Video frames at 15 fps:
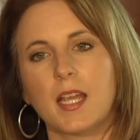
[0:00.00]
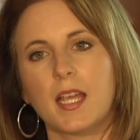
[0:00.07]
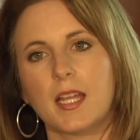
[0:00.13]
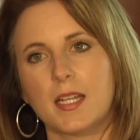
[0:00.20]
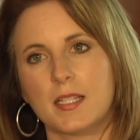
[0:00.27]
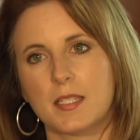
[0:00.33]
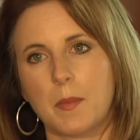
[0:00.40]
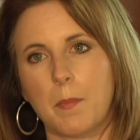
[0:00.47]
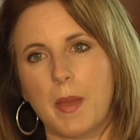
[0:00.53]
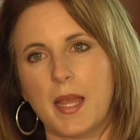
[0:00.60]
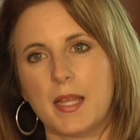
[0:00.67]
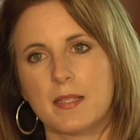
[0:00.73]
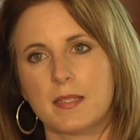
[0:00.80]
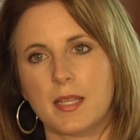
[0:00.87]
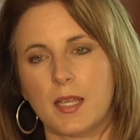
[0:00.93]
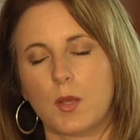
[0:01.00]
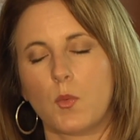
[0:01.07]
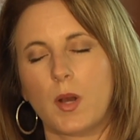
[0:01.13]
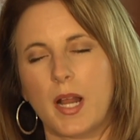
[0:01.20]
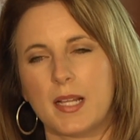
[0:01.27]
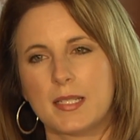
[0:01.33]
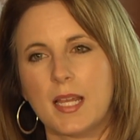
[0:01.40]
It is amazing.
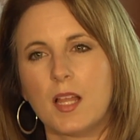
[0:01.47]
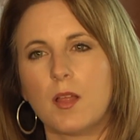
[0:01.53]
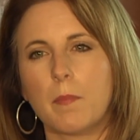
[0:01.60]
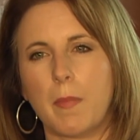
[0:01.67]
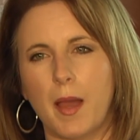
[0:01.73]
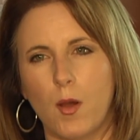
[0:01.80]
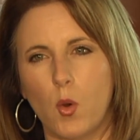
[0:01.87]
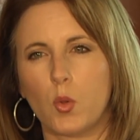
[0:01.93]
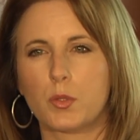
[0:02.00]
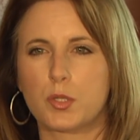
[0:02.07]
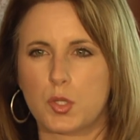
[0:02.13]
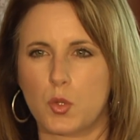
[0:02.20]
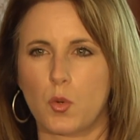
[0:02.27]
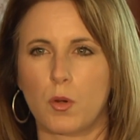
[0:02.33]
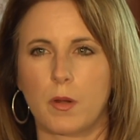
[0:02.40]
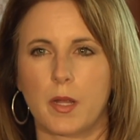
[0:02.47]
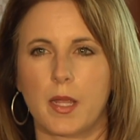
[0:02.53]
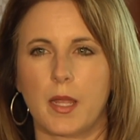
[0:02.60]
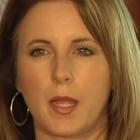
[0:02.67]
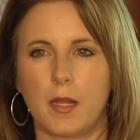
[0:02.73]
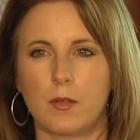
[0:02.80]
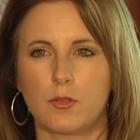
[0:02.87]
When I tell him my whole
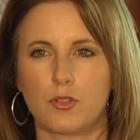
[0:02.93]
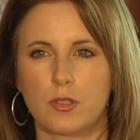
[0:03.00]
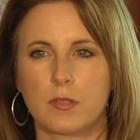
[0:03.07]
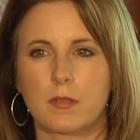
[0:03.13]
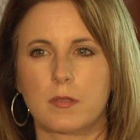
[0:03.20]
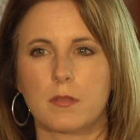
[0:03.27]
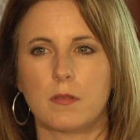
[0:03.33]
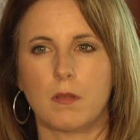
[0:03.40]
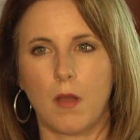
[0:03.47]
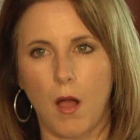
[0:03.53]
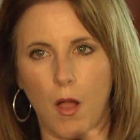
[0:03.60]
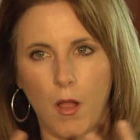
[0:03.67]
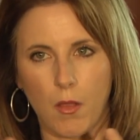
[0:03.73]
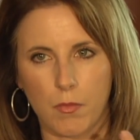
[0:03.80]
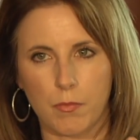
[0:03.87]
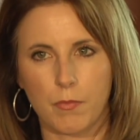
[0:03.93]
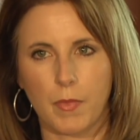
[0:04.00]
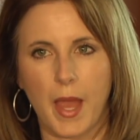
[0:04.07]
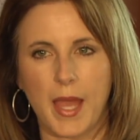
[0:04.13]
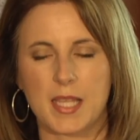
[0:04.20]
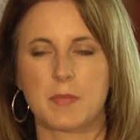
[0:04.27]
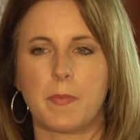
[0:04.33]
story and just all
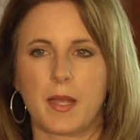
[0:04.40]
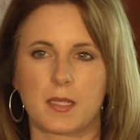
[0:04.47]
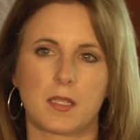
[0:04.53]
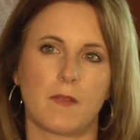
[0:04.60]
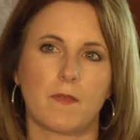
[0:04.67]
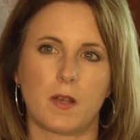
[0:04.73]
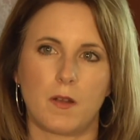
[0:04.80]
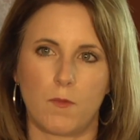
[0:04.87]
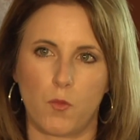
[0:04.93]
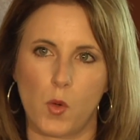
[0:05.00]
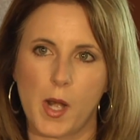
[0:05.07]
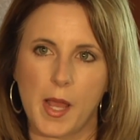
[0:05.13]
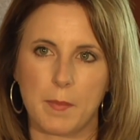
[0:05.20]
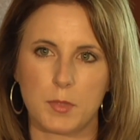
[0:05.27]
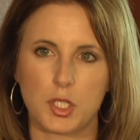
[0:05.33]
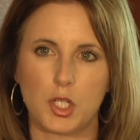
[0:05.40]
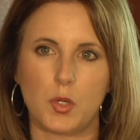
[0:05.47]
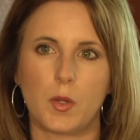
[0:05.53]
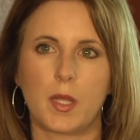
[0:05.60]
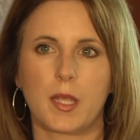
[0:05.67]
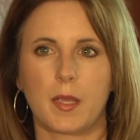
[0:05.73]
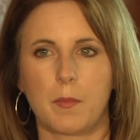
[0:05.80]
aspects of it, of what I'm
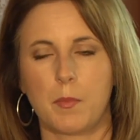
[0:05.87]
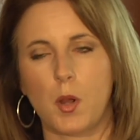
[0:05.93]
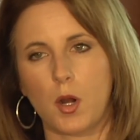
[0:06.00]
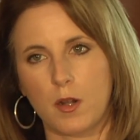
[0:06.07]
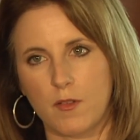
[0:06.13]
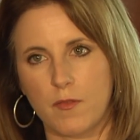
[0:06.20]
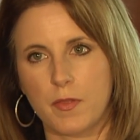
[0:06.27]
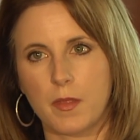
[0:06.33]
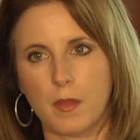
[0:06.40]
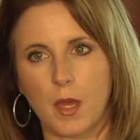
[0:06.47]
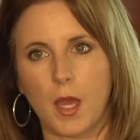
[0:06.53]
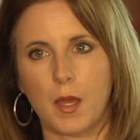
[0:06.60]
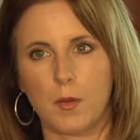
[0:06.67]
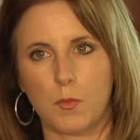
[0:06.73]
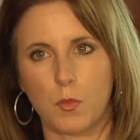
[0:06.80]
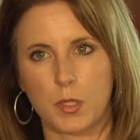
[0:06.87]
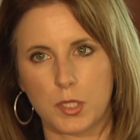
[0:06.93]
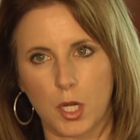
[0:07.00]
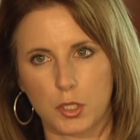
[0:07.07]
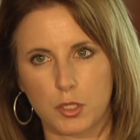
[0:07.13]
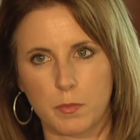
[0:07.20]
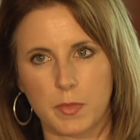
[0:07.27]
doing and part of what
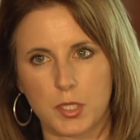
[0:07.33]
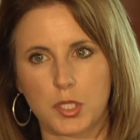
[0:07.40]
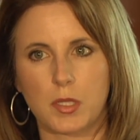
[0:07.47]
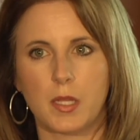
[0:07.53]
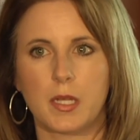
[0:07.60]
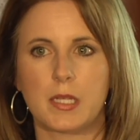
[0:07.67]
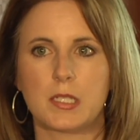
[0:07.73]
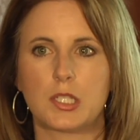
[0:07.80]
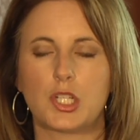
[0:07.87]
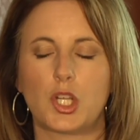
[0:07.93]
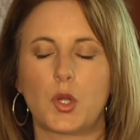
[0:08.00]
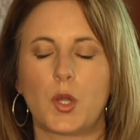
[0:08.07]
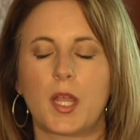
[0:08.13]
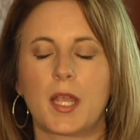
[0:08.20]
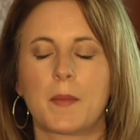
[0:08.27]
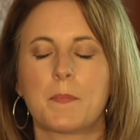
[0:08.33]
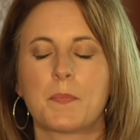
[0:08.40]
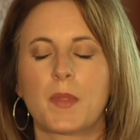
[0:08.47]
Dr. Michlin is doing.